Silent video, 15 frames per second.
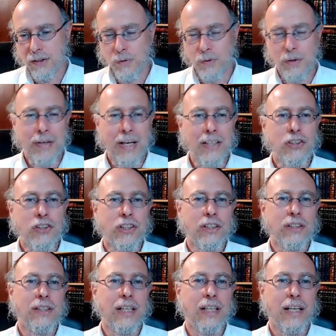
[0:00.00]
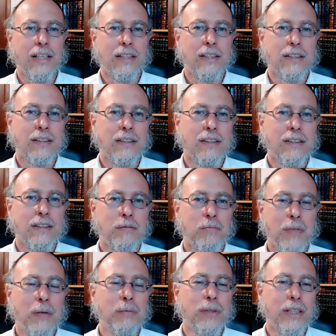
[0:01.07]
So we mentioned that
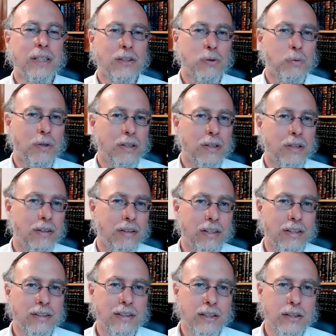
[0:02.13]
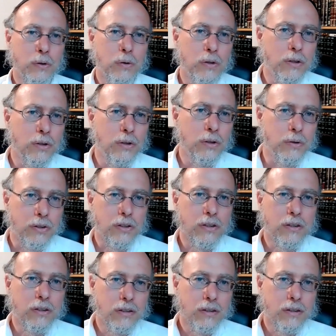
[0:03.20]
memory is one of the things that you lose.